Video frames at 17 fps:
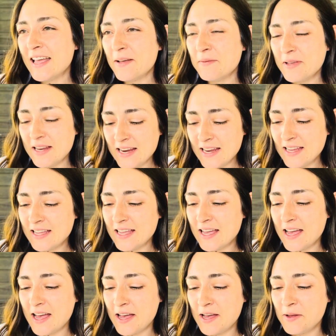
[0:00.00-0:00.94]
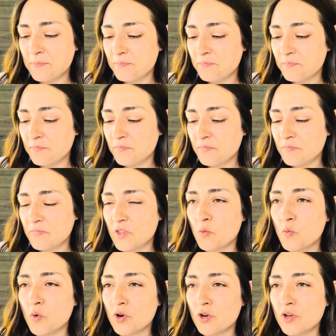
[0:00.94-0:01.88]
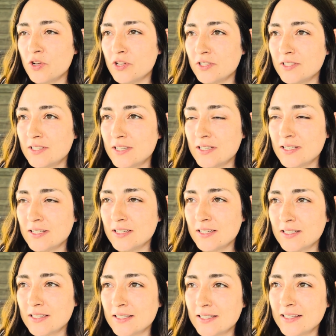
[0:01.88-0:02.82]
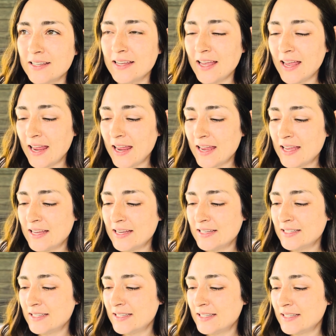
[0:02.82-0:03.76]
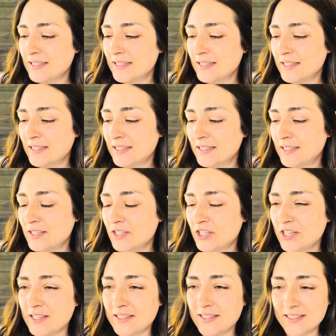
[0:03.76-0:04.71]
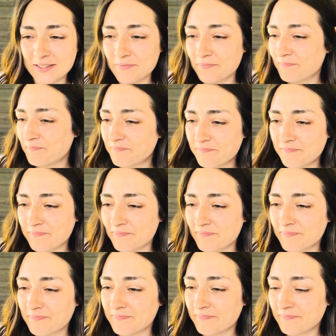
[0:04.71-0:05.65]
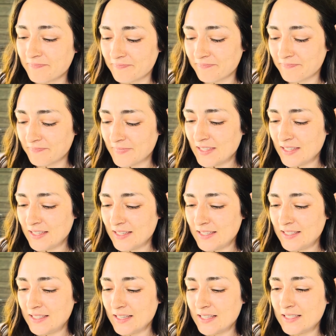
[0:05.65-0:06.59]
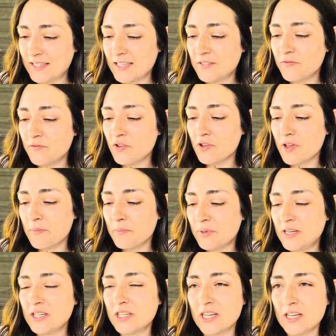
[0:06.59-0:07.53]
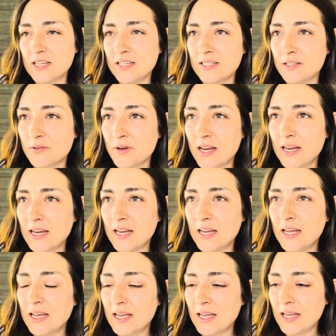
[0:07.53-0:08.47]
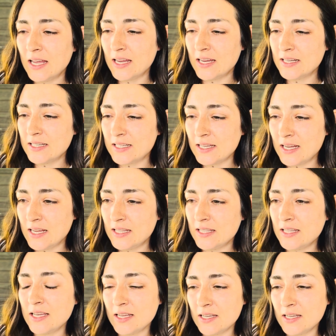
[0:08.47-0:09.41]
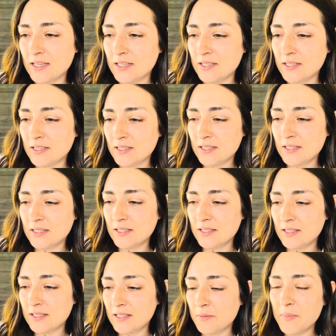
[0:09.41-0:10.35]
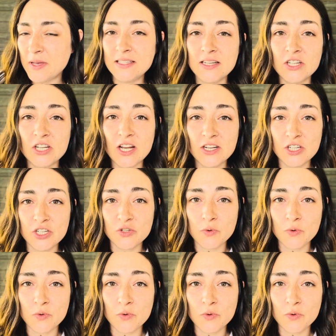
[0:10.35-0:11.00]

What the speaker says: getting the world and just successful completions, right? And in the message I just